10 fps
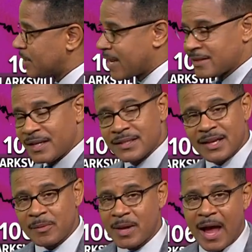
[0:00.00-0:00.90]
So, yes, it is
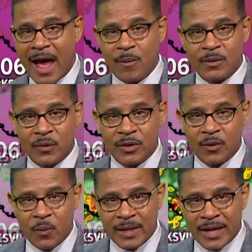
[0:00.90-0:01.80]
going to be a hot one for
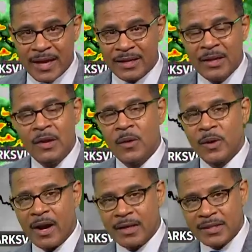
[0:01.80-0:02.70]
your weekend.
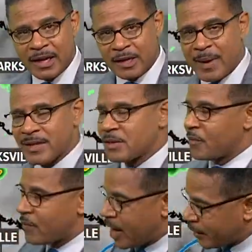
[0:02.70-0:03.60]
We are talking about
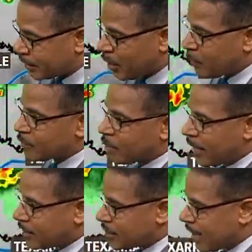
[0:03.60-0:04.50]
some very low in
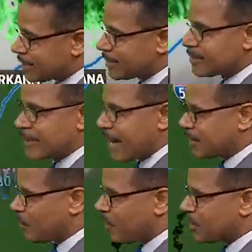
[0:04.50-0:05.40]
rain chances.
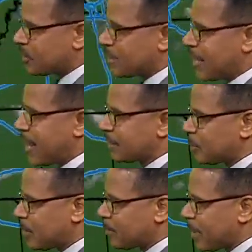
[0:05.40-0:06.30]
Not so much today, a
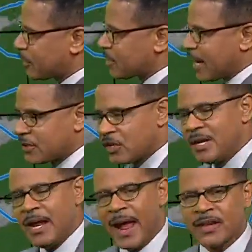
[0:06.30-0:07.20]
little bit better chance
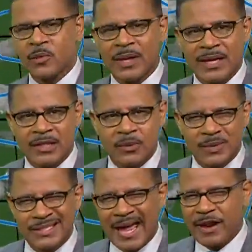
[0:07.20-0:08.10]
as we get into
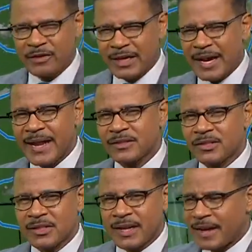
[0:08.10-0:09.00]
Saturday night and
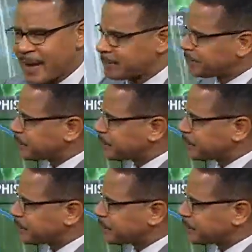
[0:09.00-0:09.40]
Sunday.